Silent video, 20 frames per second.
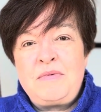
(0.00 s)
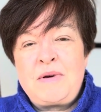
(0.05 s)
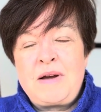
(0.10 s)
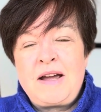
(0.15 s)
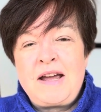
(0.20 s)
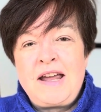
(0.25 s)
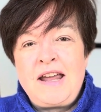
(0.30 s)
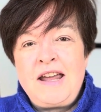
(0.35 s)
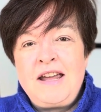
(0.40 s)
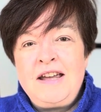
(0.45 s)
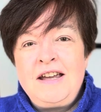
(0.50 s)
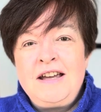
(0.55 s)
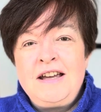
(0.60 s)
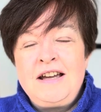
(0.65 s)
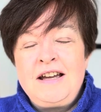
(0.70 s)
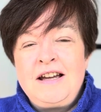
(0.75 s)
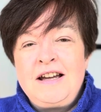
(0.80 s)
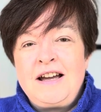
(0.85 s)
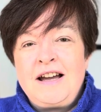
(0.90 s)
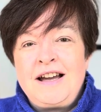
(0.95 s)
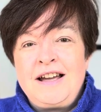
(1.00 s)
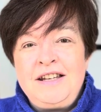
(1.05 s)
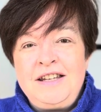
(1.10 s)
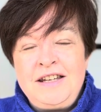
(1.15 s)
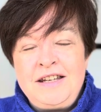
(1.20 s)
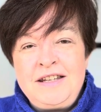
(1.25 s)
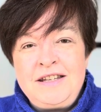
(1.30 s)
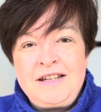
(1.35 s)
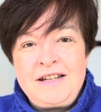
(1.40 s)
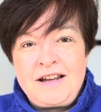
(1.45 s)
by
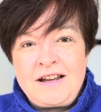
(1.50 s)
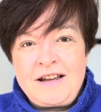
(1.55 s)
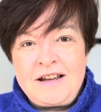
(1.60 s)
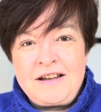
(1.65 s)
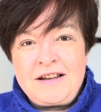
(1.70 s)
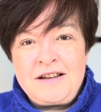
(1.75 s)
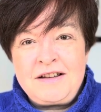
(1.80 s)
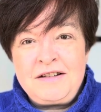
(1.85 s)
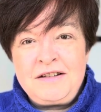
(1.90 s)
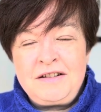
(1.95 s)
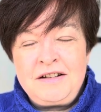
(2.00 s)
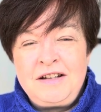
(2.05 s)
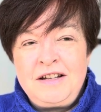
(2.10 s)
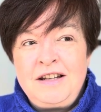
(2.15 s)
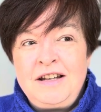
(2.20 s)
Adinda,